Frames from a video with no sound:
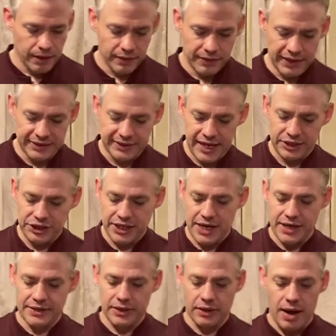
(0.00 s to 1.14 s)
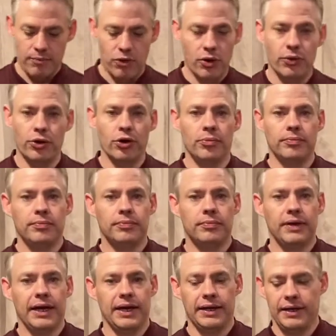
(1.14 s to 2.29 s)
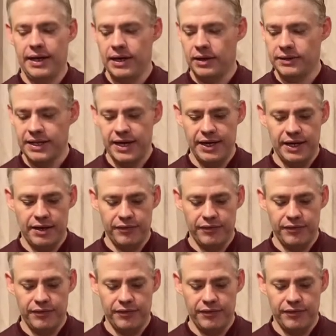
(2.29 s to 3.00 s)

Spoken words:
this actually has a lot more room, and I'll tell you,